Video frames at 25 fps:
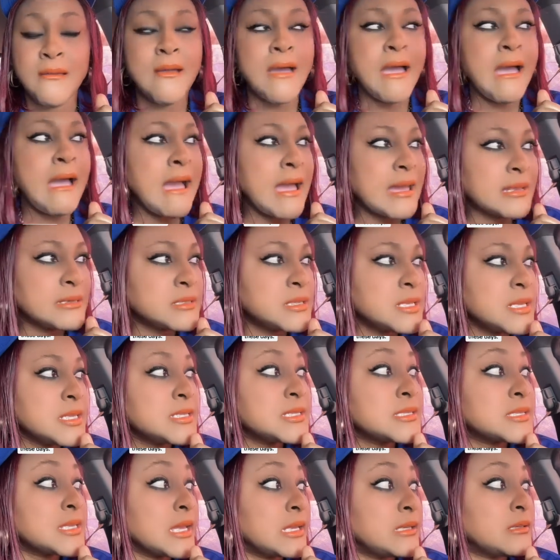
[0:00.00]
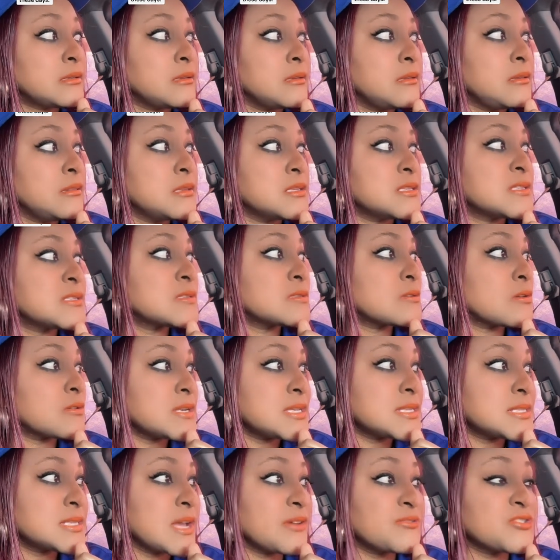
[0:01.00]
And he said, the
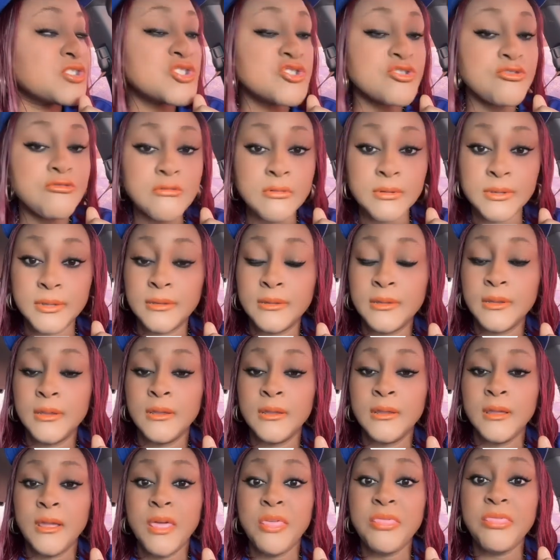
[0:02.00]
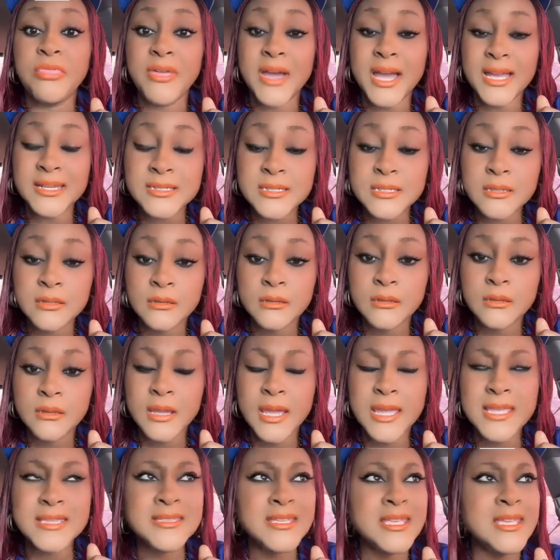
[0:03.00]
studies have shown that
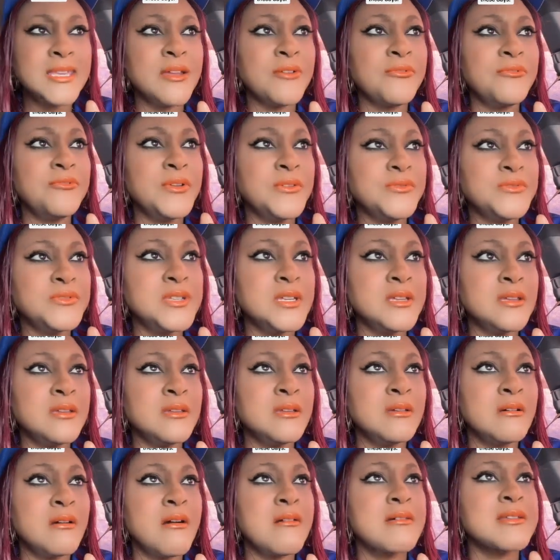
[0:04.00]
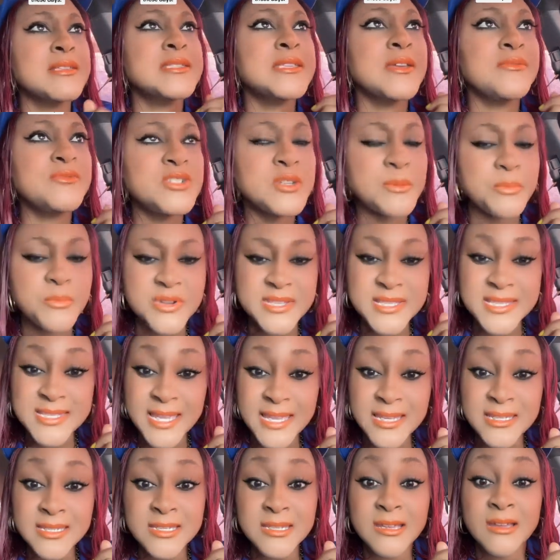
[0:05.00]
it's either 50 or
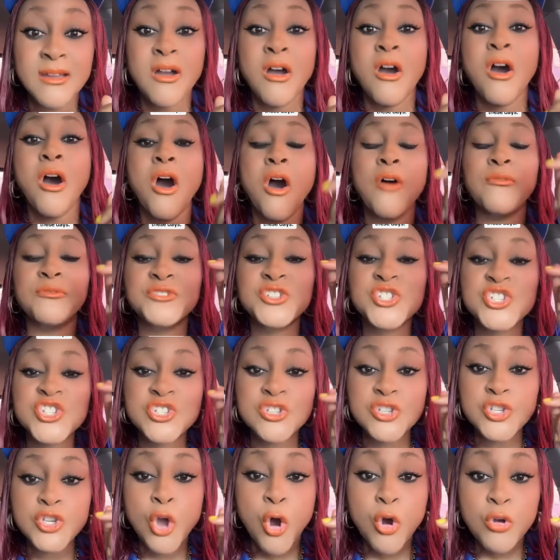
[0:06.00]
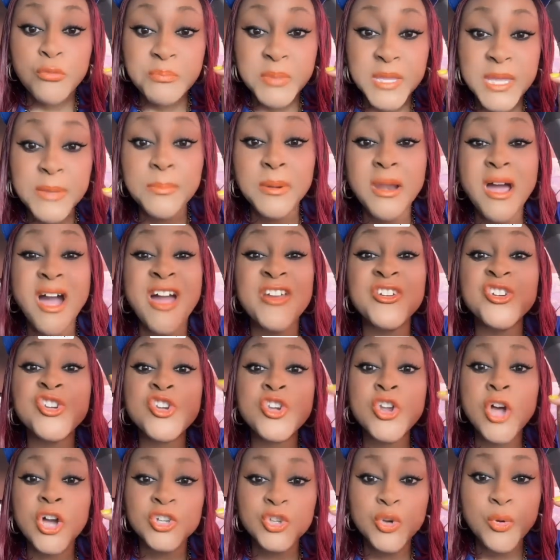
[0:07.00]
70% of young people are
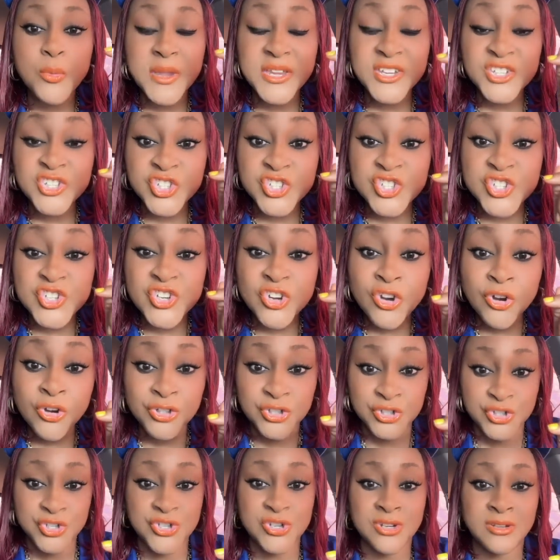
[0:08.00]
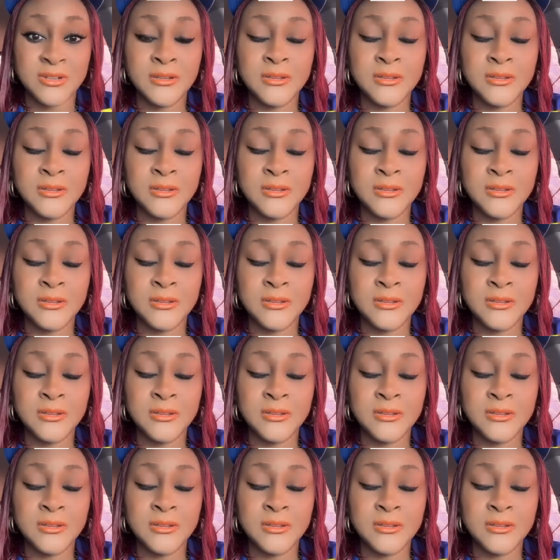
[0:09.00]
not going to church.